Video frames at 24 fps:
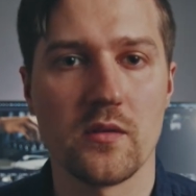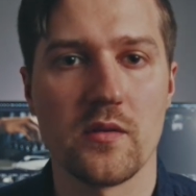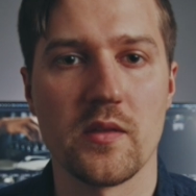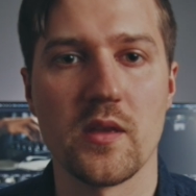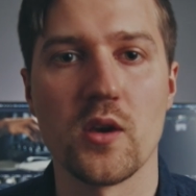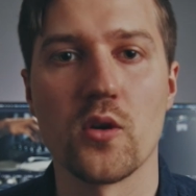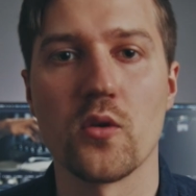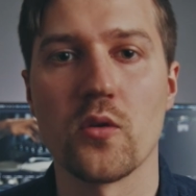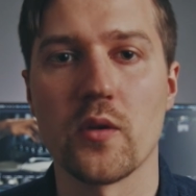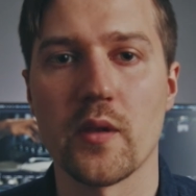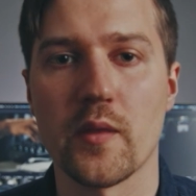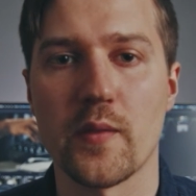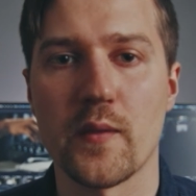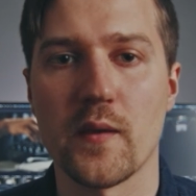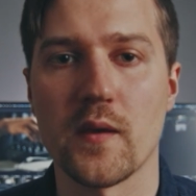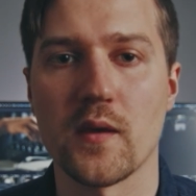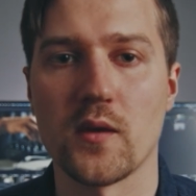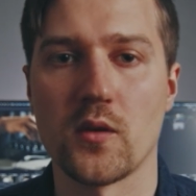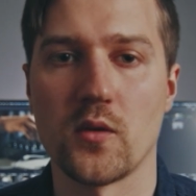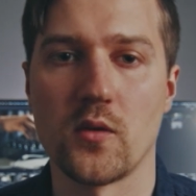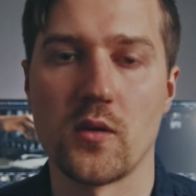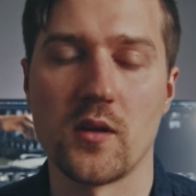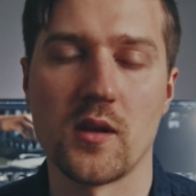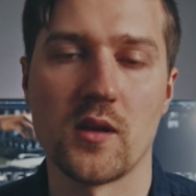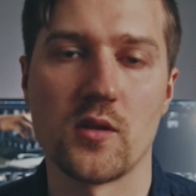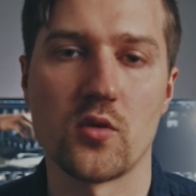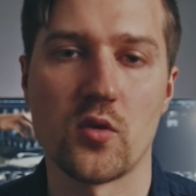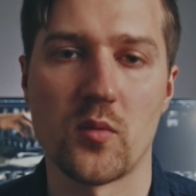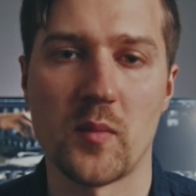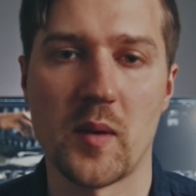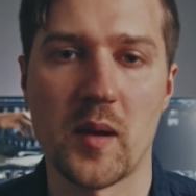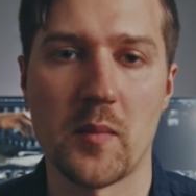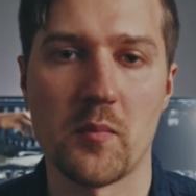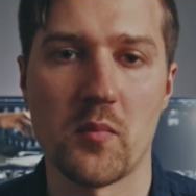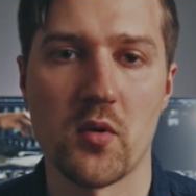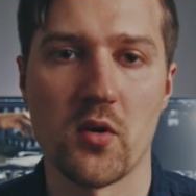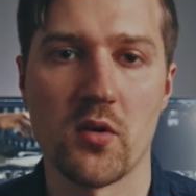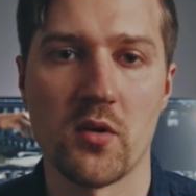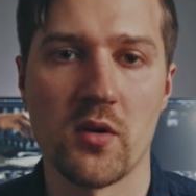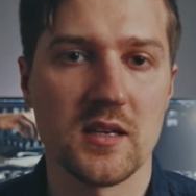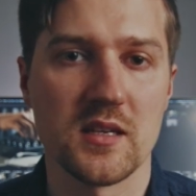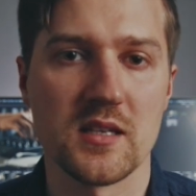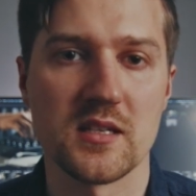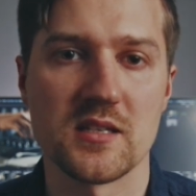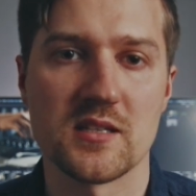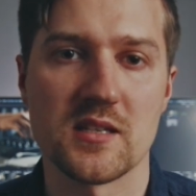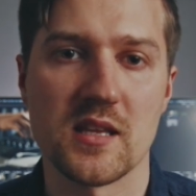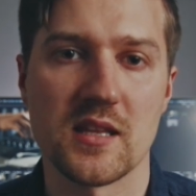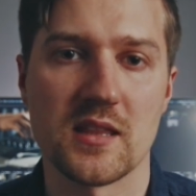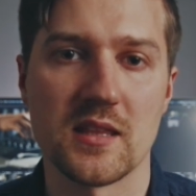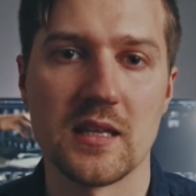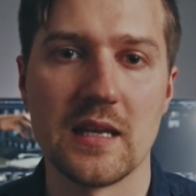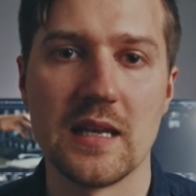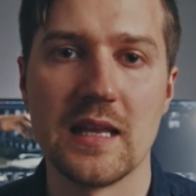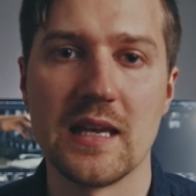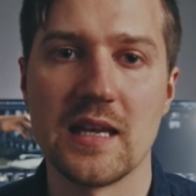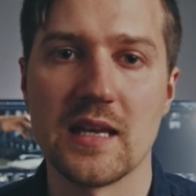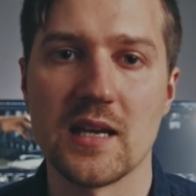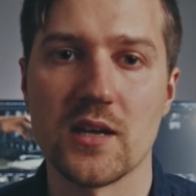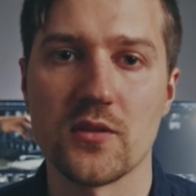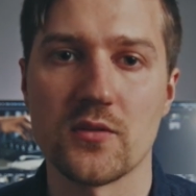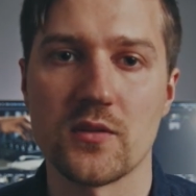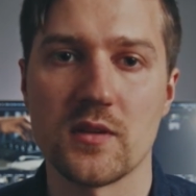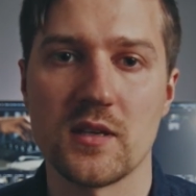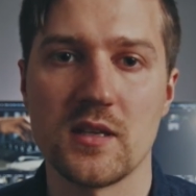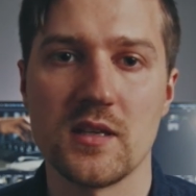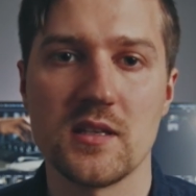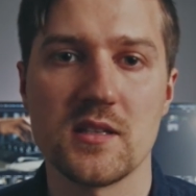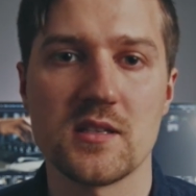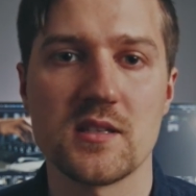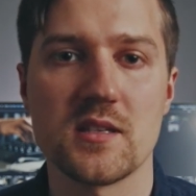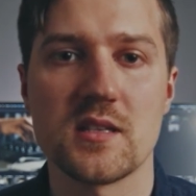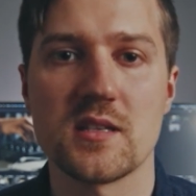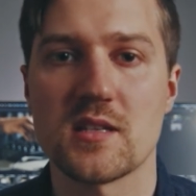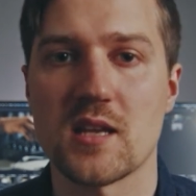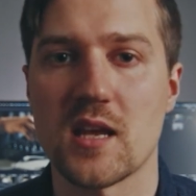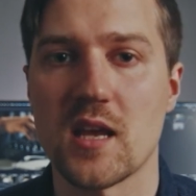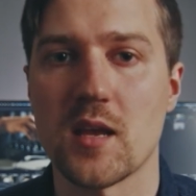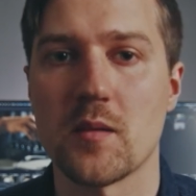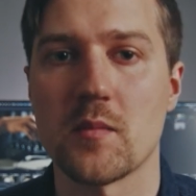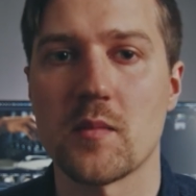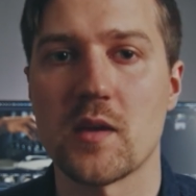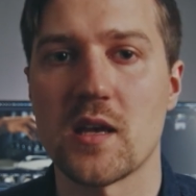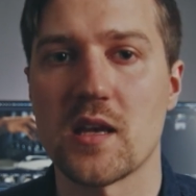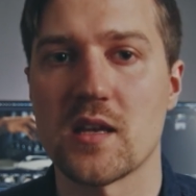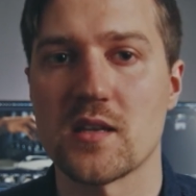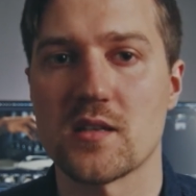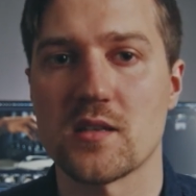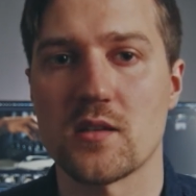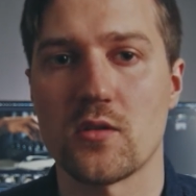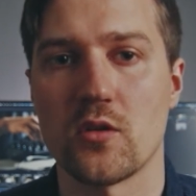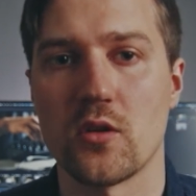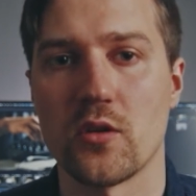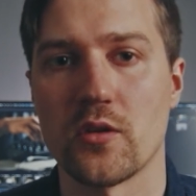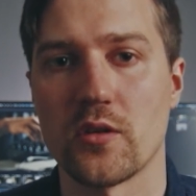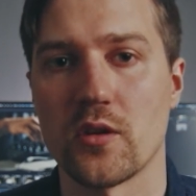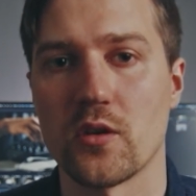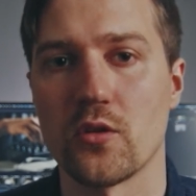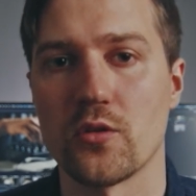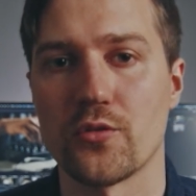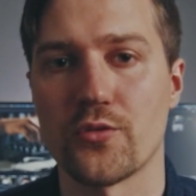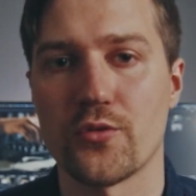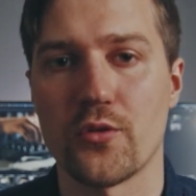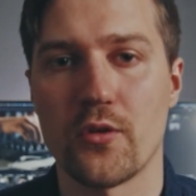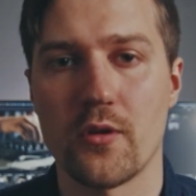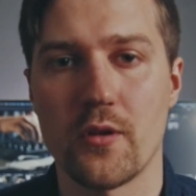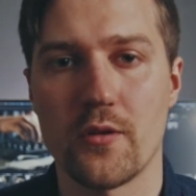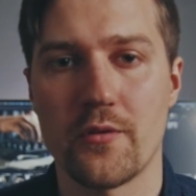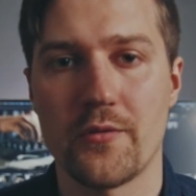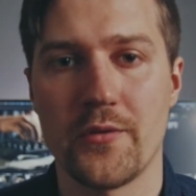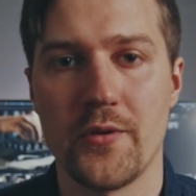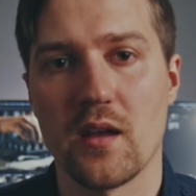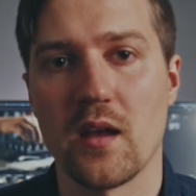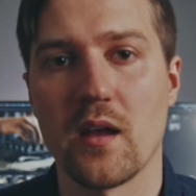the only thing you need to remember is that the layout is the same as on the controller,